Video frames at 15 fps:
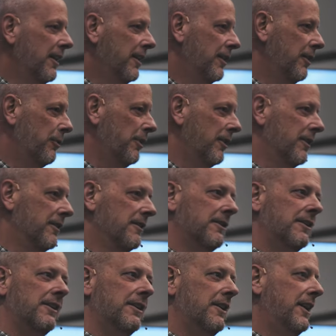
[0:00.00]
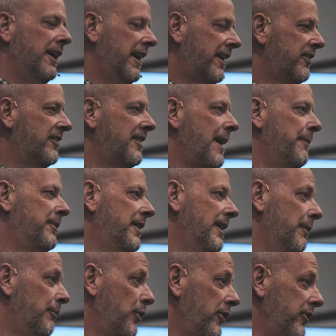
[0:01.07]
that will accept
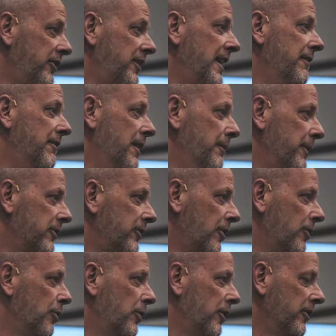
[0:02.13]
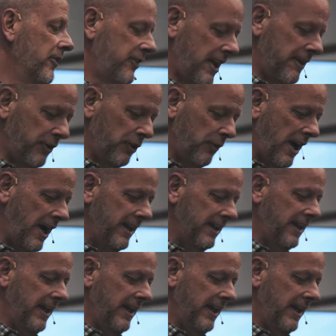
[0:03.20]
Him, receive Him as our Lord and Savior, right?